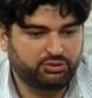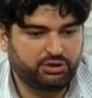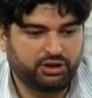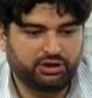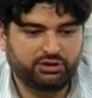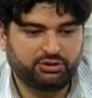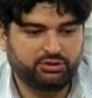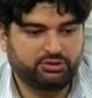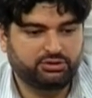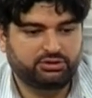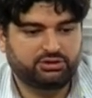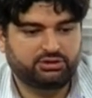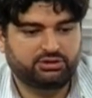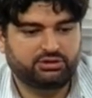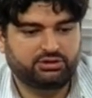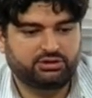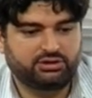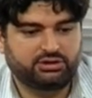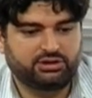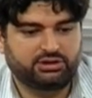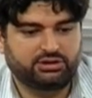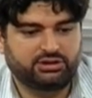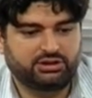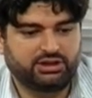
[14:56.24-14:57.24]
we are not
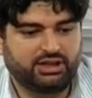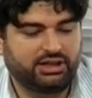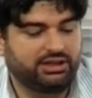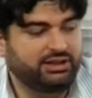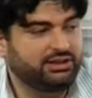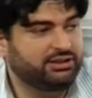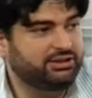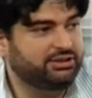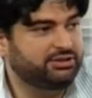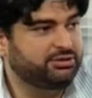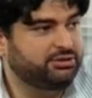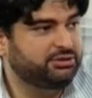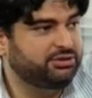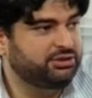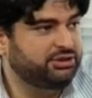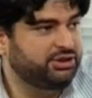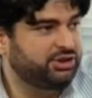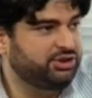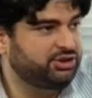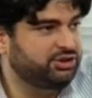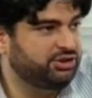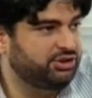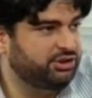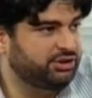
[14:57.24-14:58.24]
signing the
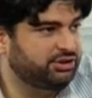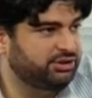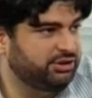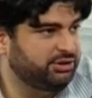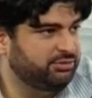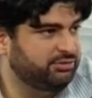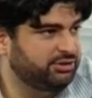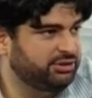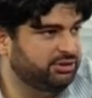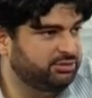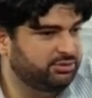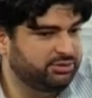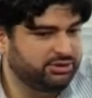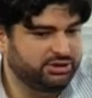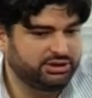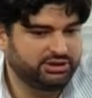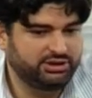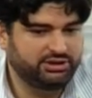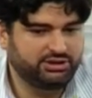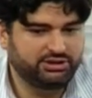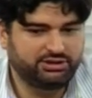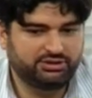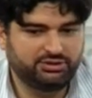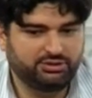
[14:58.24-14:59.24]
association agreement,
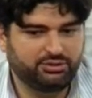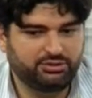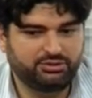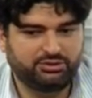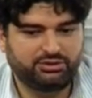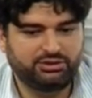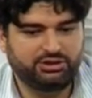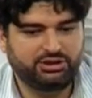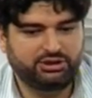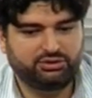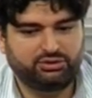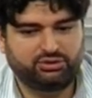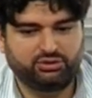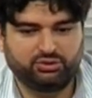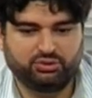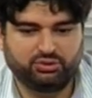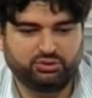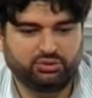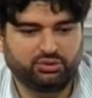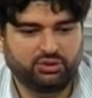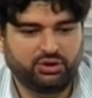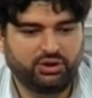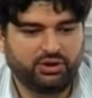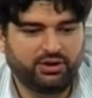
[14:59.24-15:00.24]
we don't need
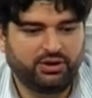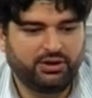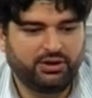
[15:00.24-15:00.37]
to